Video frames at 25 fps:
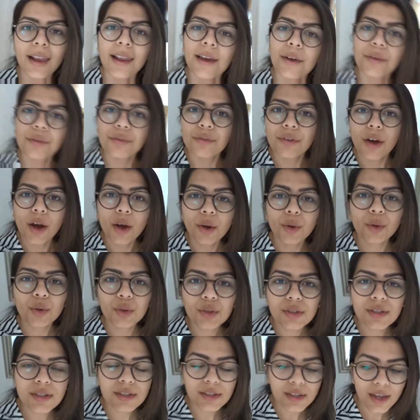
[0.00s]
Hello
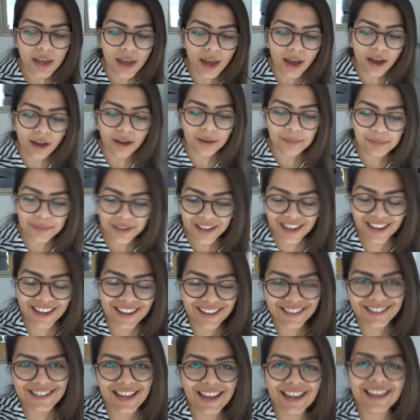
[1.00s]
folks,
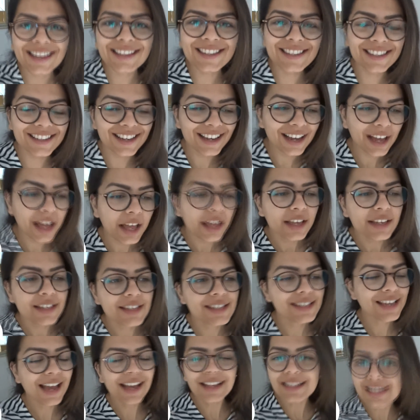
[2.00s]
it is
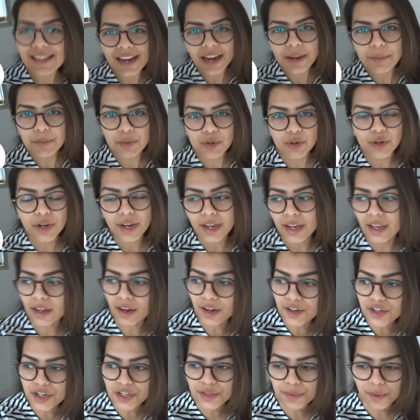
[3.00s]
Saturday morning
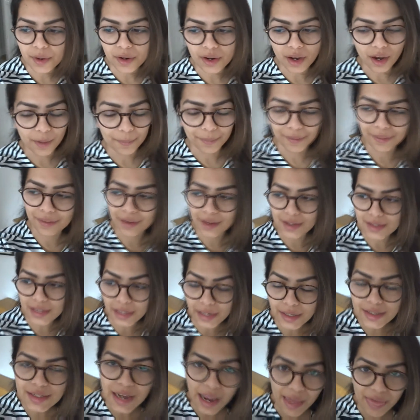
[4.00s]
and I just woke up. I think it's
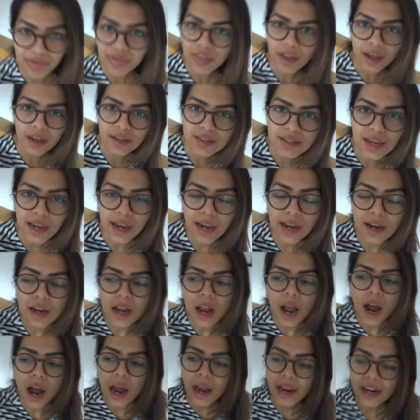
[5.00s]
like 10:30.
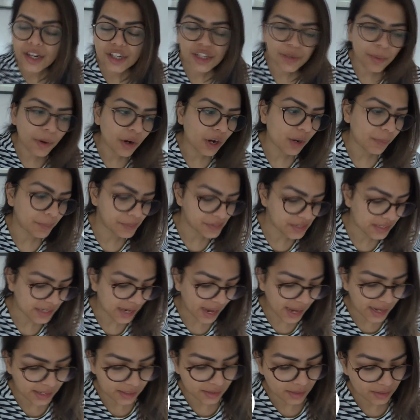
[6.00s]
I actually woke up at
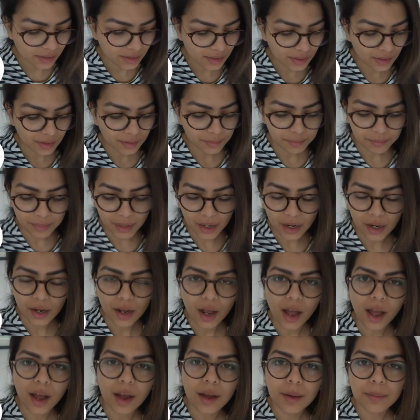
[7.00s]
10,
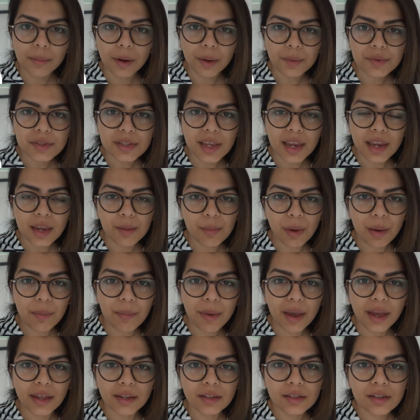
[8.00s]
but I was sitting in my
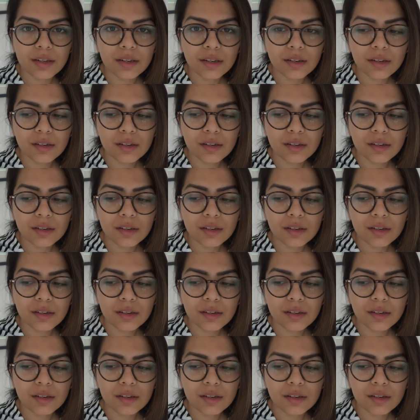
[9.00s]
bed